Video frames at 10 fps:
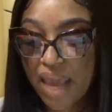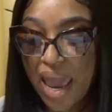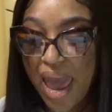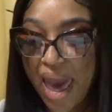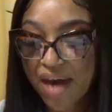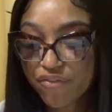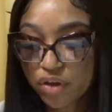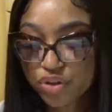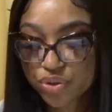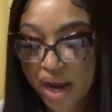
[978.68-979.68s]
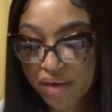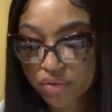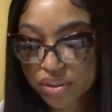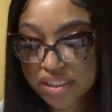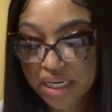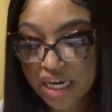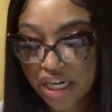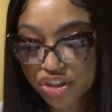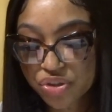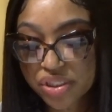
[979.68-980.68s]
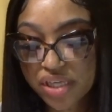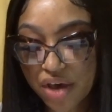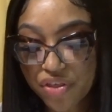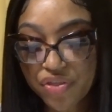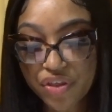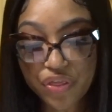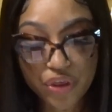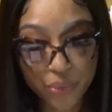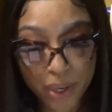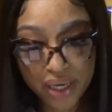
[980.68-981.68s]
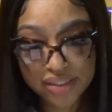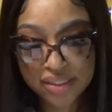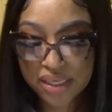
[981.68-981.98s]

have you traveled to countries other than the US,